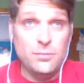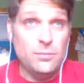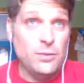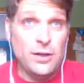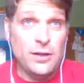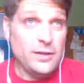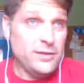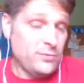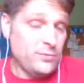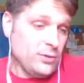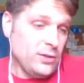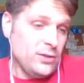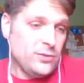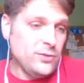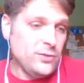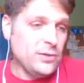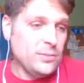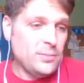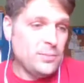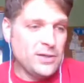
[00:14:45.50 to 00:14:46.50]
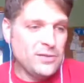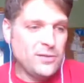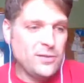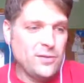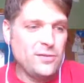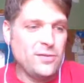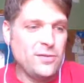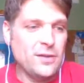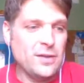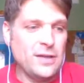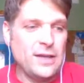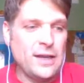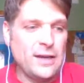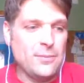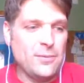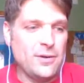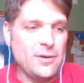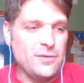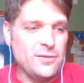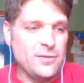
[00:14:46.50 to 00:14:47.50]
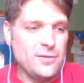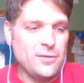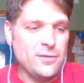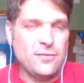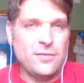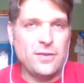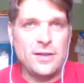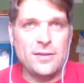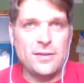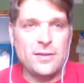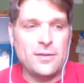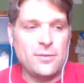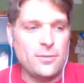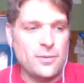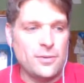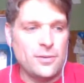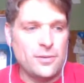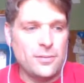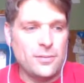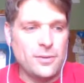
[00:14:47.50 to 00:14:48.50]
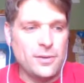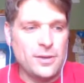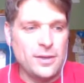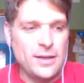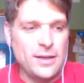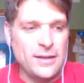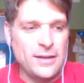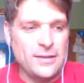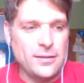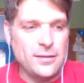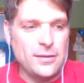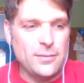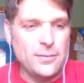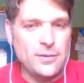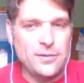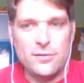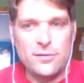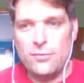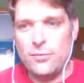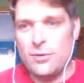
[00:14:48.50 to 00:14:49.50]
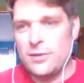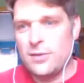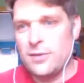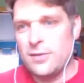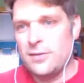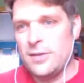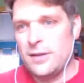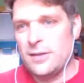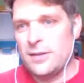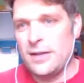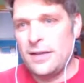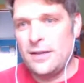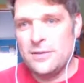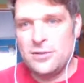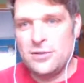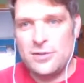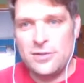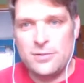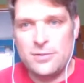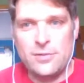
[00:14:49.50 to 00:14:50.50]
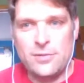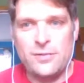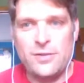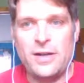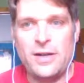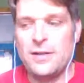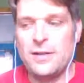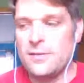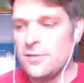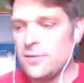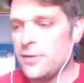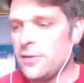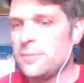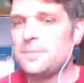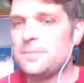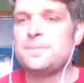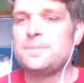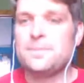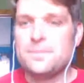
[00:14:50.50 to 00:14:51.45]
well, it's really due to the pixels of the camera and just the fact that we're really at the limits of what the technology can provide. So,